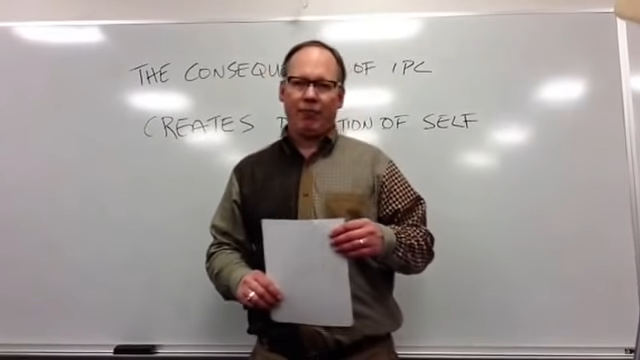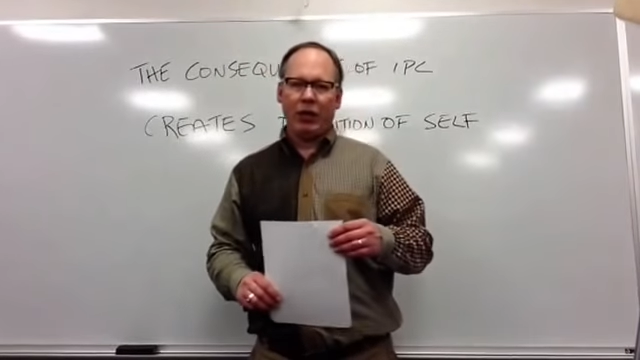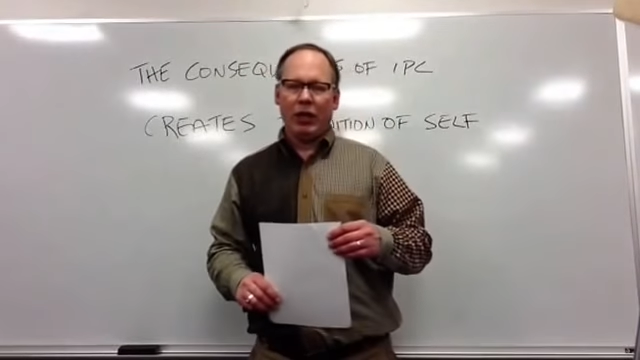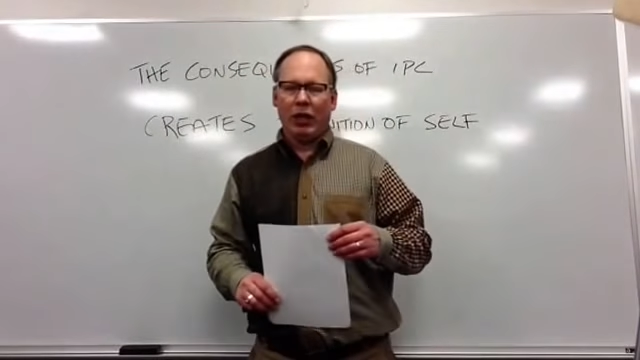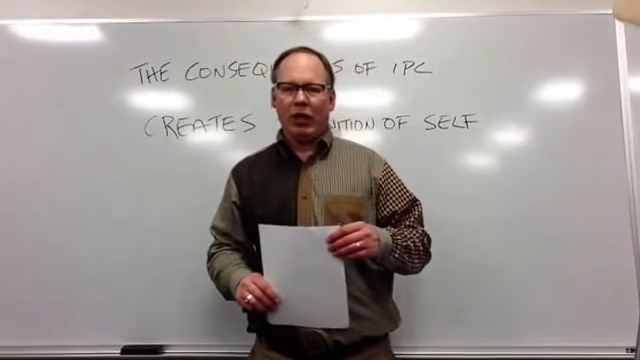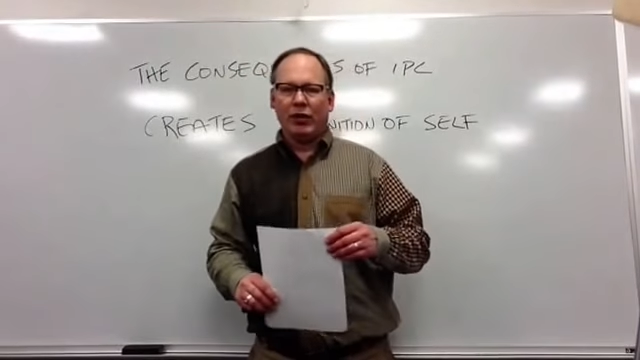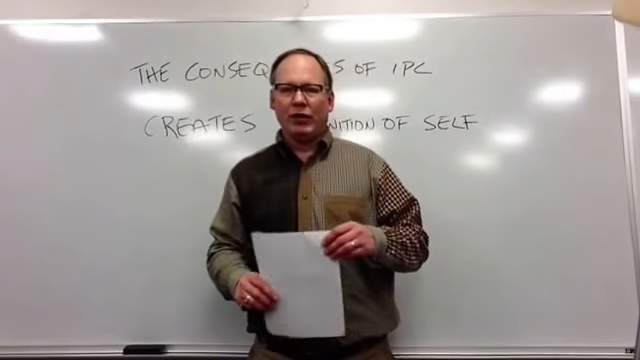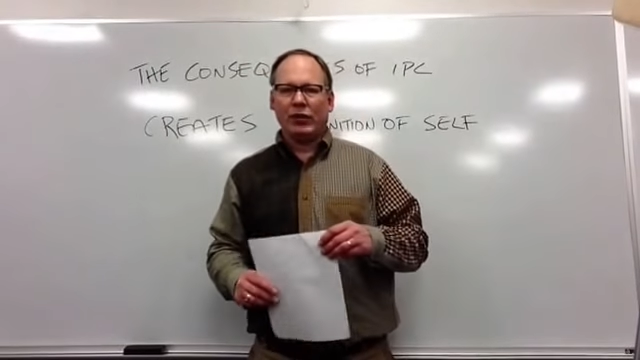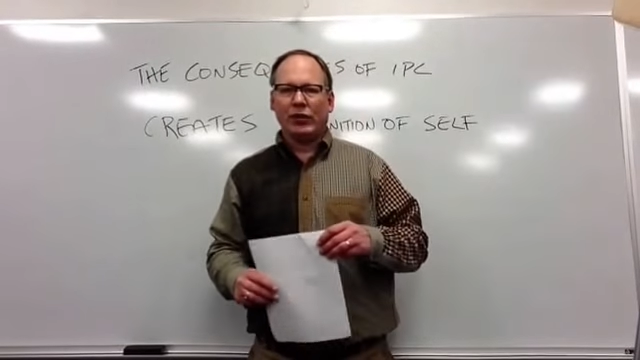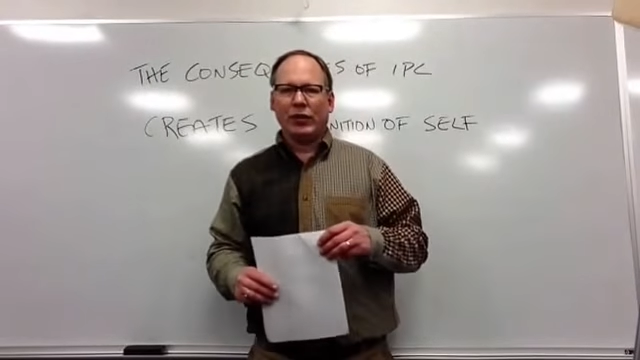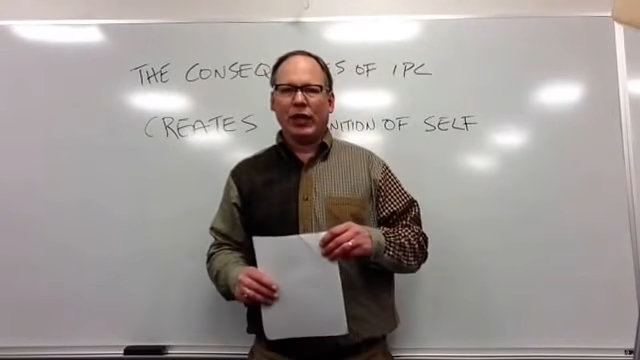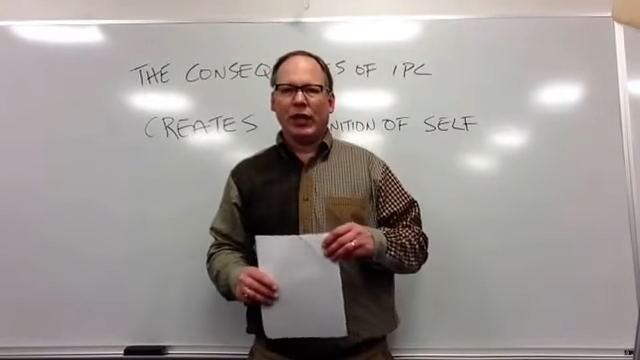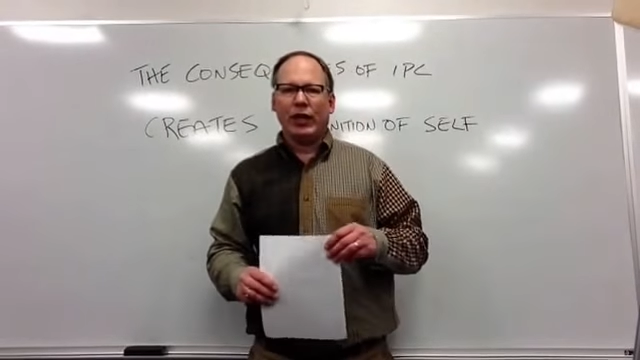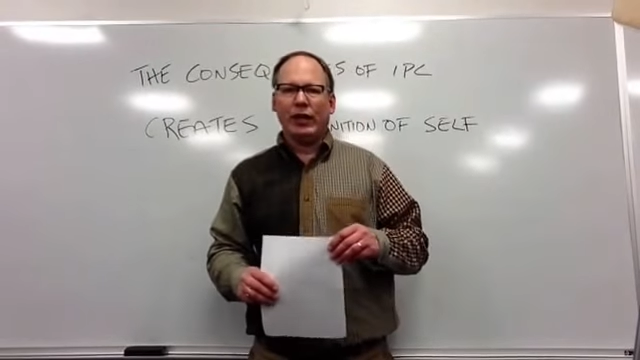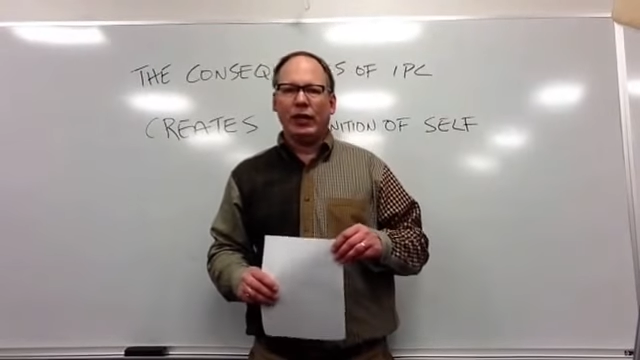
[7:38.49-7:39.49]
in our
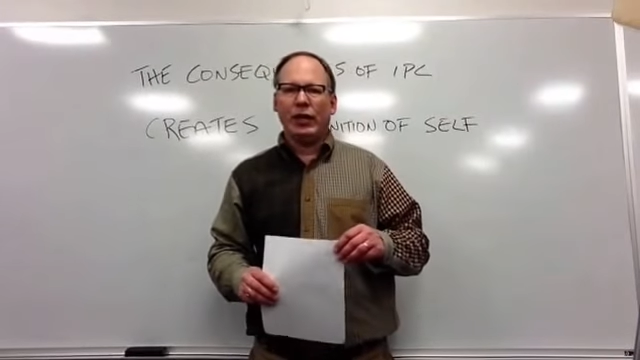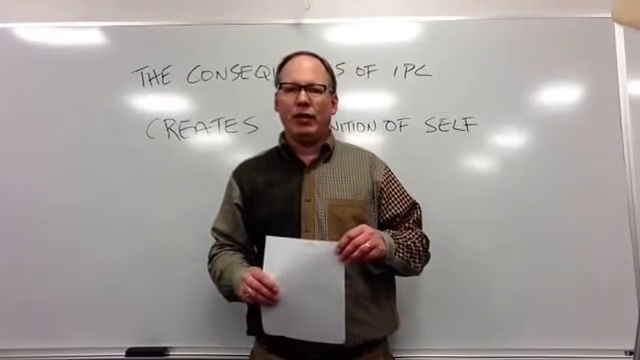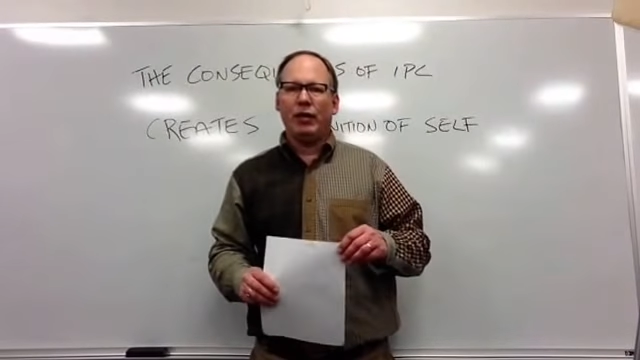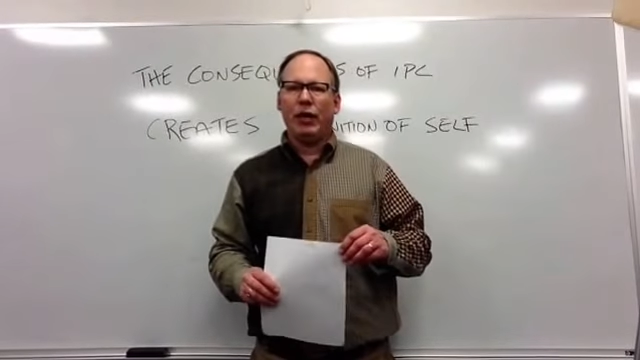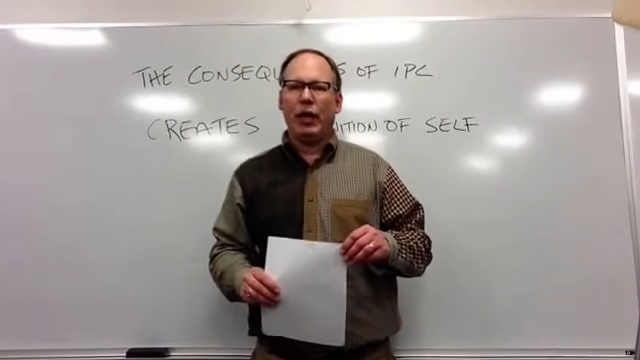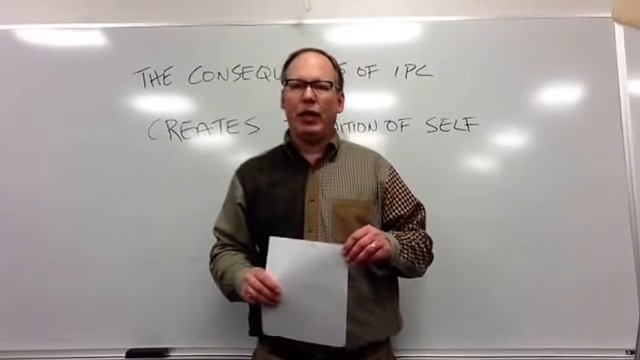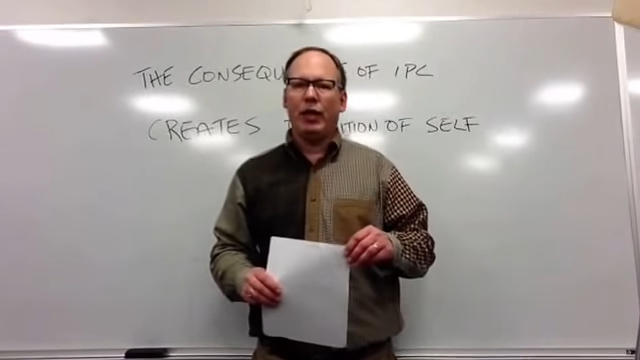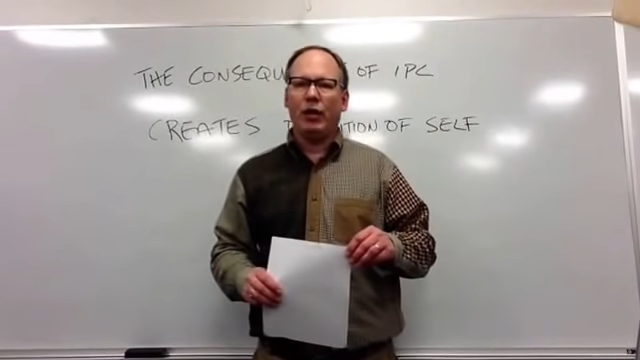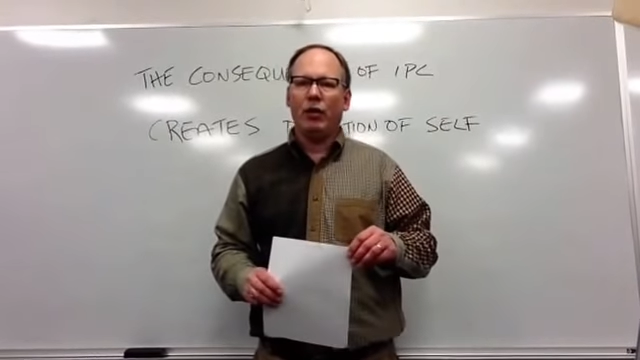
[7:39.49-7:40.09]
society that